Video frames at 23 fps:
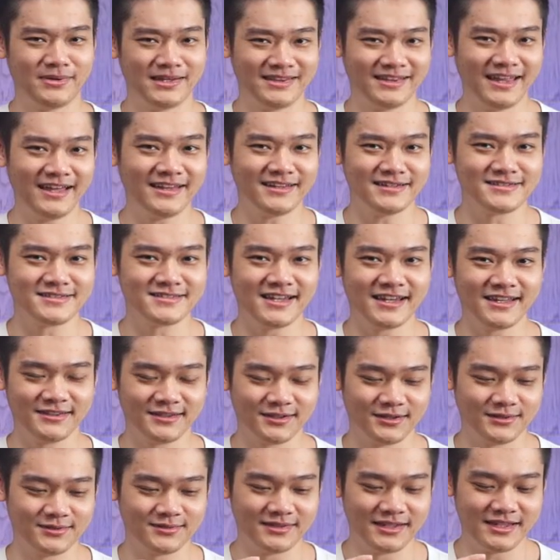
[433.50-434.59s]
But that aside
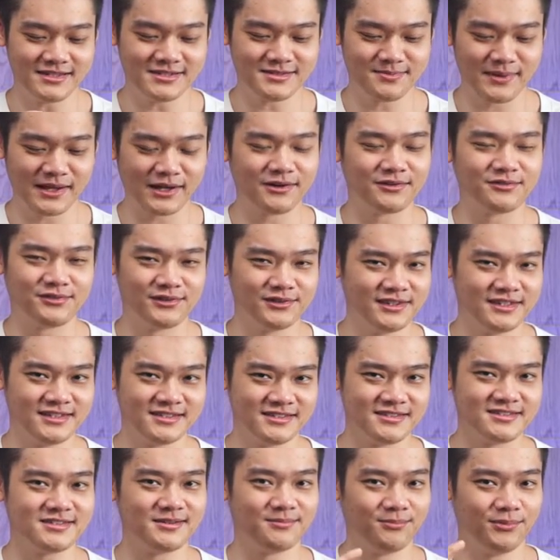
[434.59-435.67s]
though, this microphone
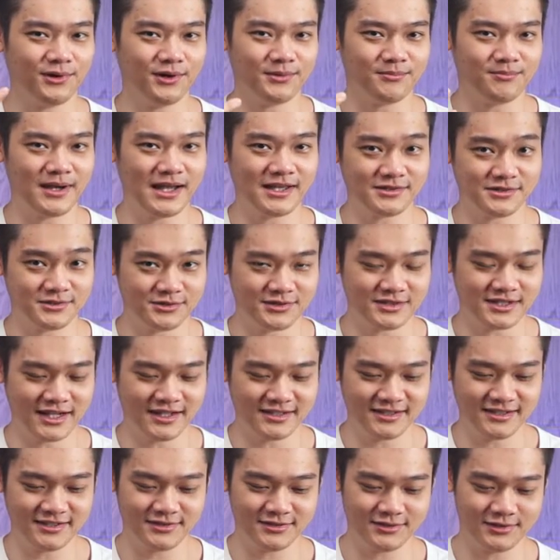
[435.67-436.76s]
doesn't support pass-through charging.